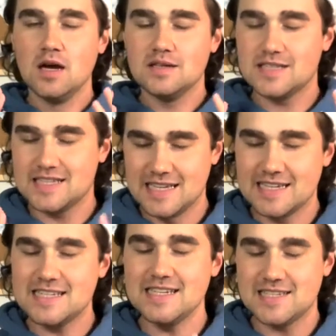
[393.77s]

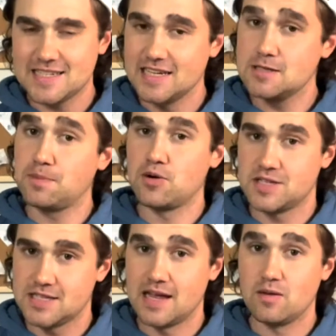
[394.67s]

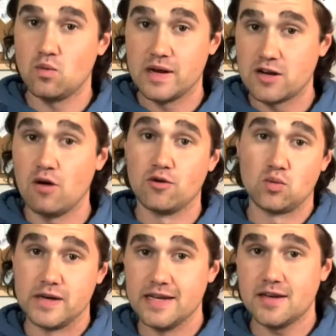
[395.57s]
66% week over
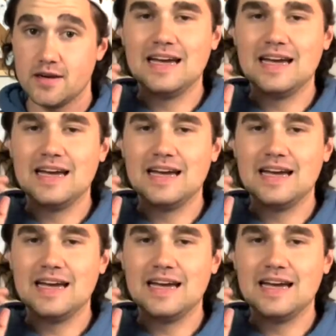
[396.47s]
week.